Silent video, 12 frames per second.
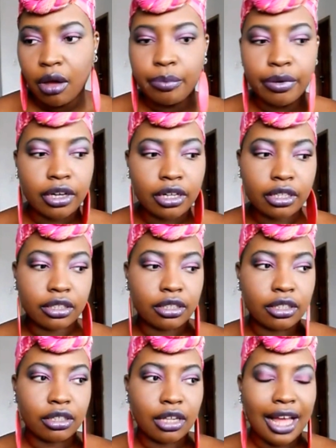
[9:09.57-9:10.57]
But
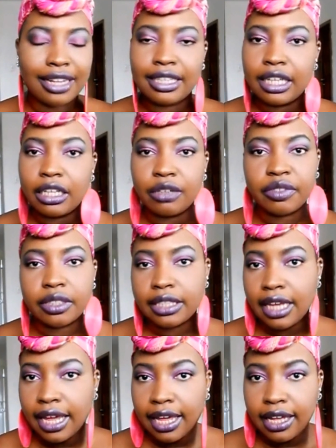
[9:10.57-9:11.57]
at the end of the
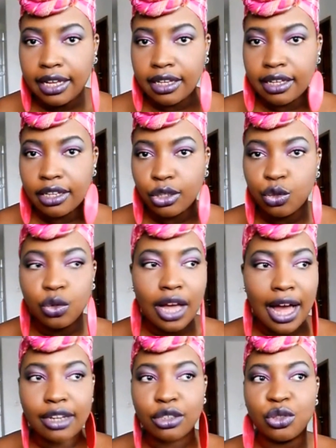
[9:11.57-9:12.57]
day, you
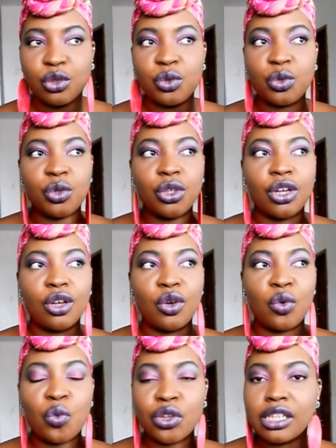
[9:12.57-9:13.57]
gotta do
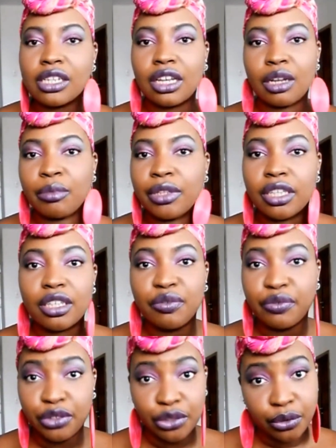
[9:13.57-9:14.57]
what's gonna be good
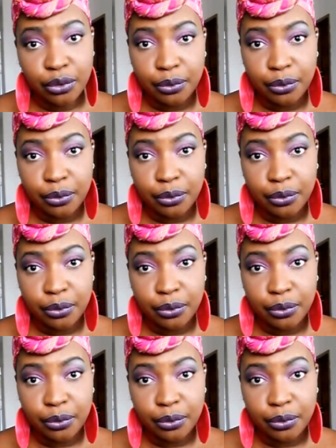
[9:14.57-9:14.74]
for you.